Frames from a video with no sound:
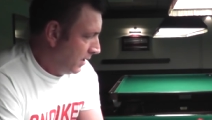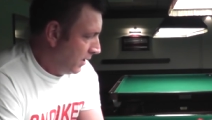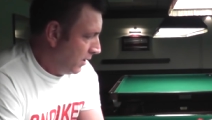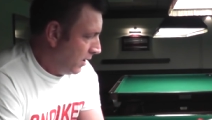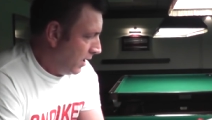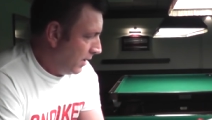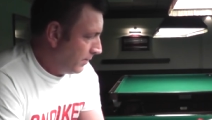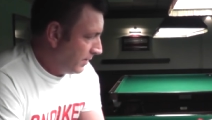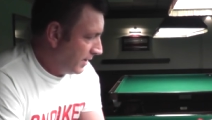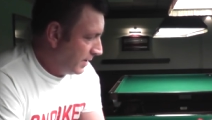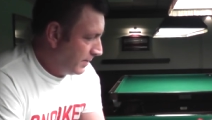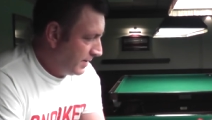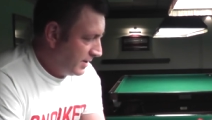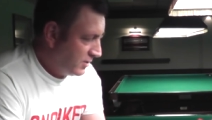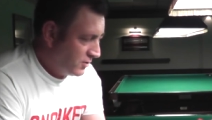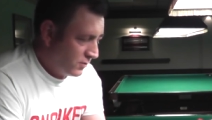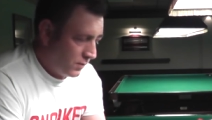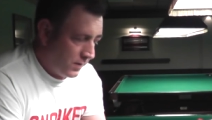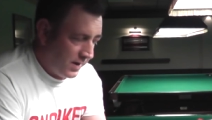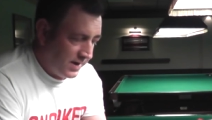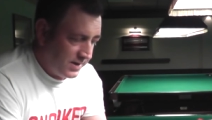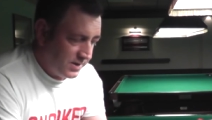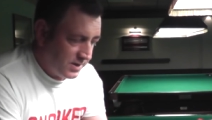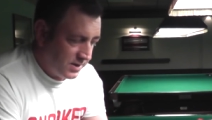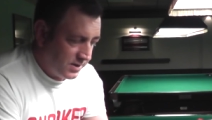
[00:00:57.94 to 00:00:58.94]
I'm going to be
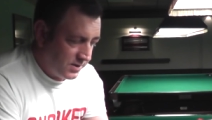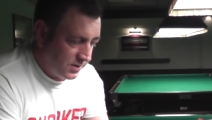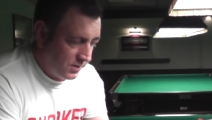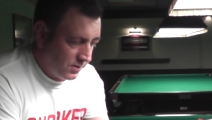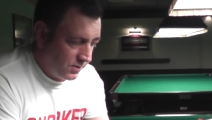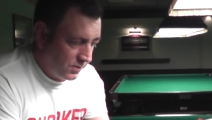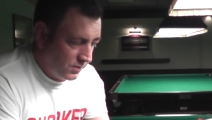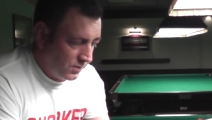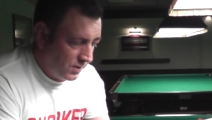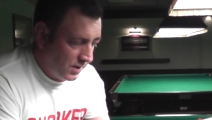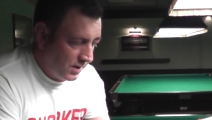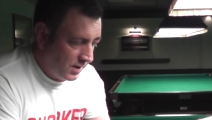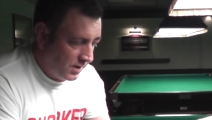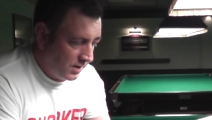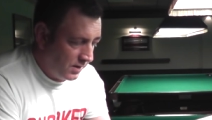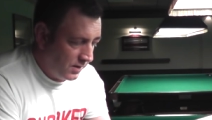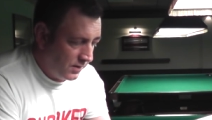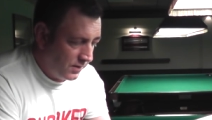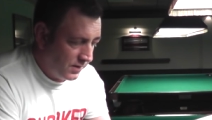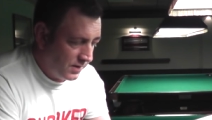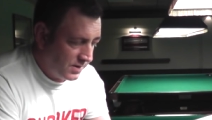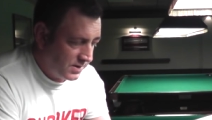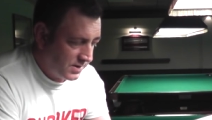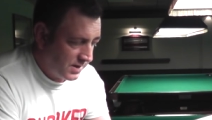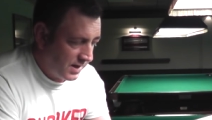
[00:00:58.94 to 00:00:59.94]
trying to do
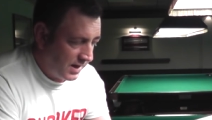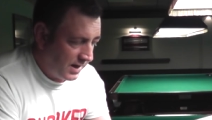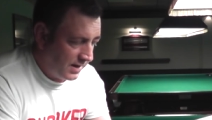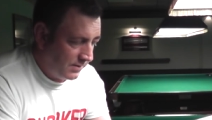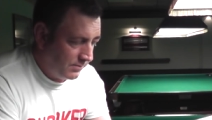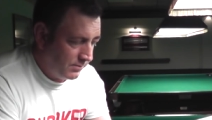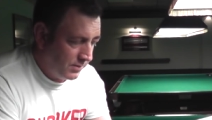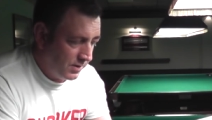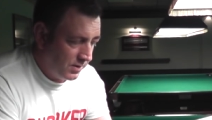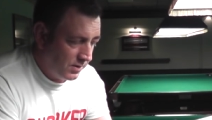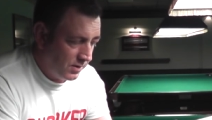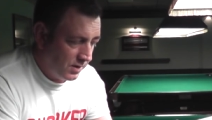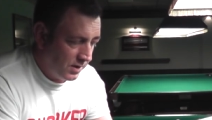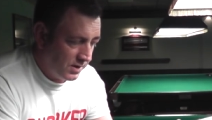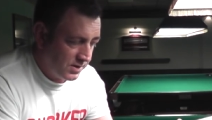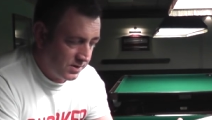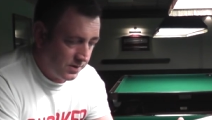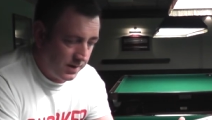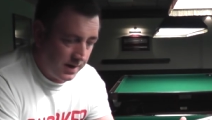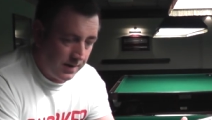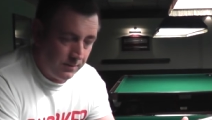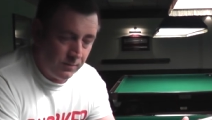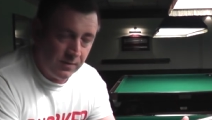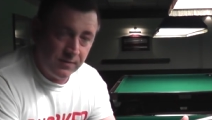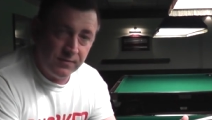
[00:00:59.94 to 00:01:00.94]
the same as
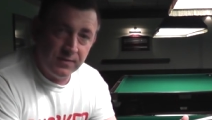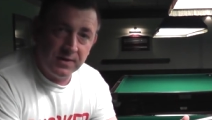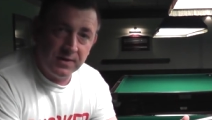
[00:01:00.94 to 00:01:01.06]
I am with